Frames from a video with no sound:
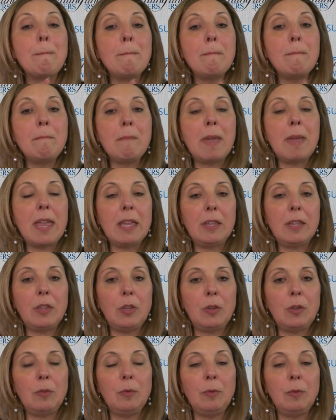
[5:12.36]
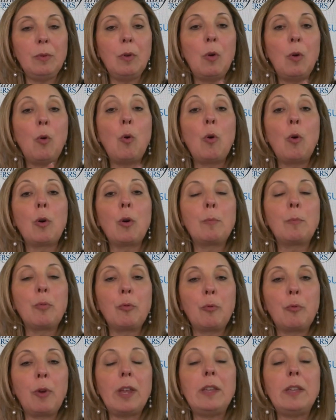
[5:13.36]
make you or
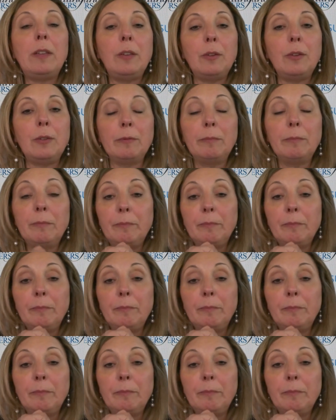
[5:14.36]
break you.